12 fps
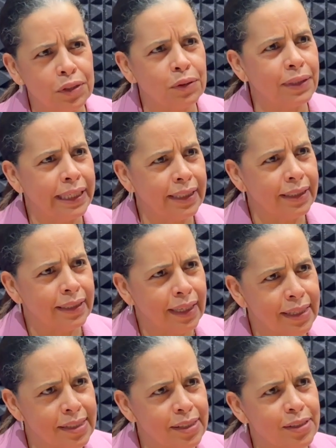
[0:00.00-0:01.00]
to Lakeland
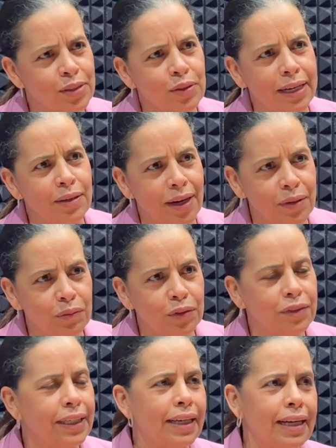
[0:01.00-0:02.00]
last year and moving.